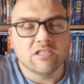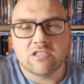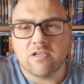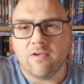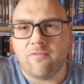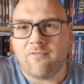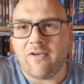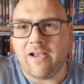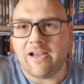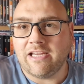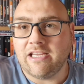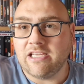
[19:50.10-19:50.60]

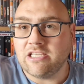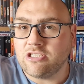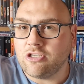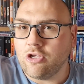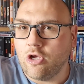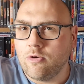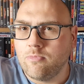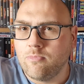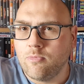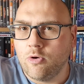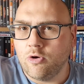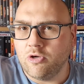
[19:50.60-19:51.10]
So thank you
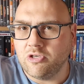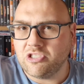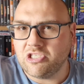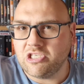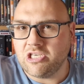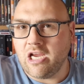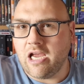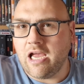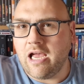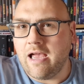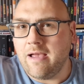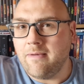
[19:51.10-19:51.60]
so
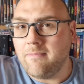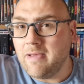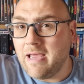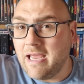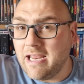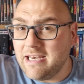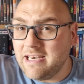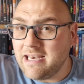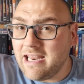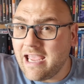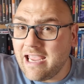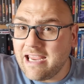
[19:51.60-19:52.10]
much. Um,
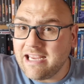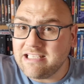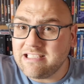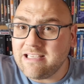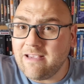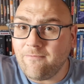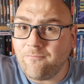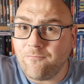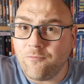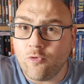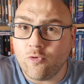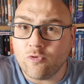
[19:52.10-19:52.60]
and that
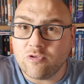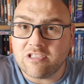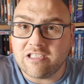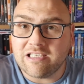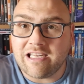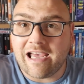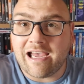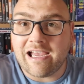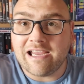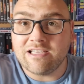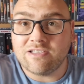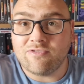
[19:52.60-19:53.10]
is it for
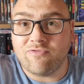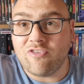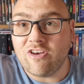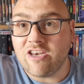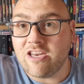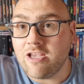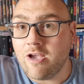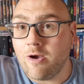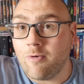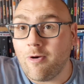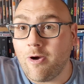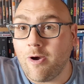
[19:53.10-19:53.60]
today's
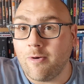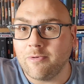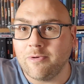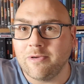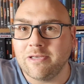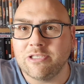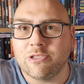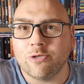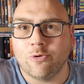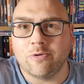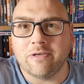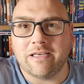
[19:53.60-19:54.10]
video. I hope
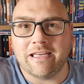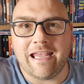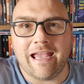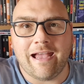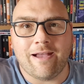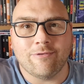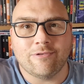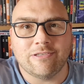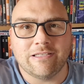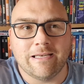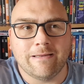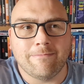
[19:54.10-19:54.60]
you enjoyed
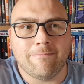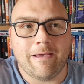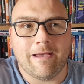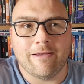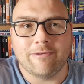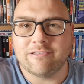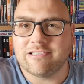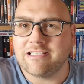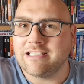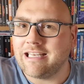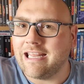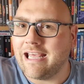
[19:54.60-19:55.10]
the out and
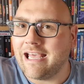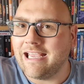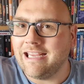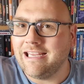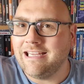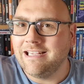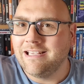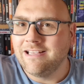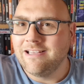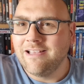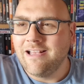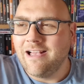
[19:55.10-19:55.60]
about
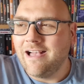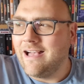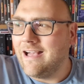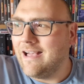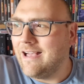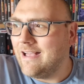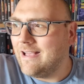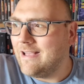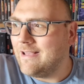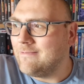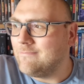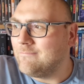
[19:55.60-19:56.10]
today.
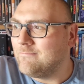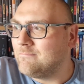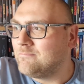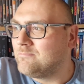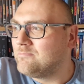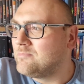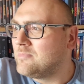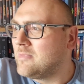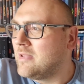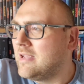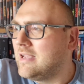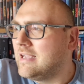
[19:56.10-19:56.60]

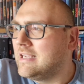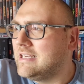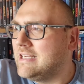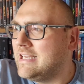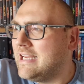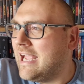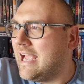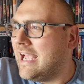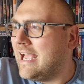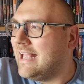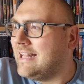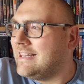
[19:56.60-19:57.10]
Um,
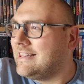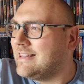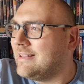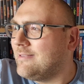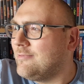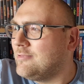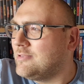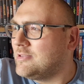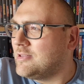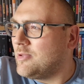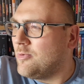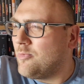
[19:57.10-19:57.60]
yeah,
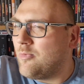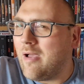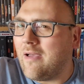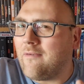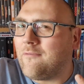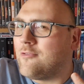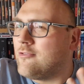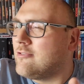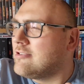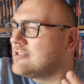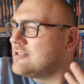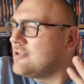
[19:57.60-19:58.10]
the, the
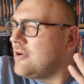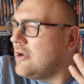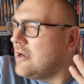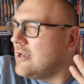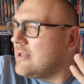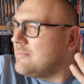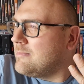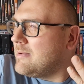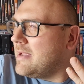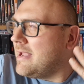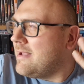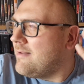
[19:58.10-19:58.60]
weather has
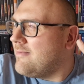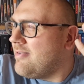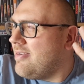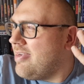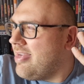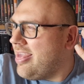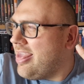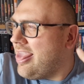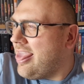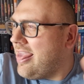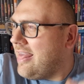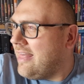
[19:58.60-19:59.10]
gotten a bit,
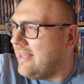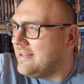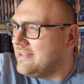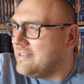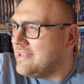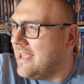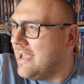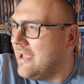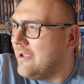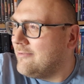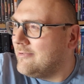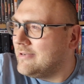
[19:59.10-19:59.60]
uh,
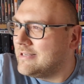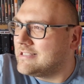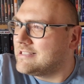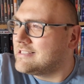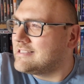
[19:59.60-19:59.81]
no,